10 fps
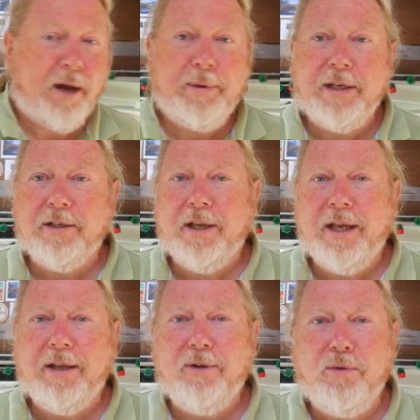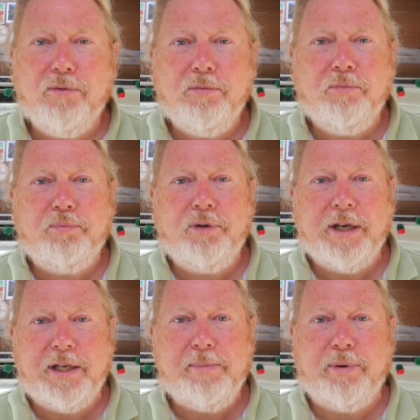I mean, it all pretty
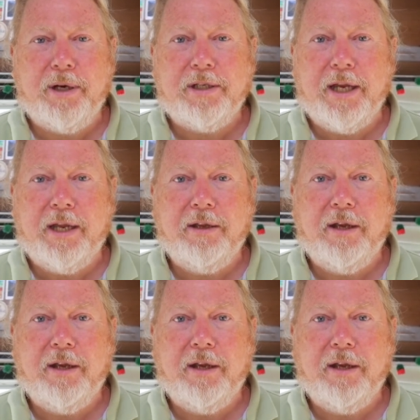simple, isn't it?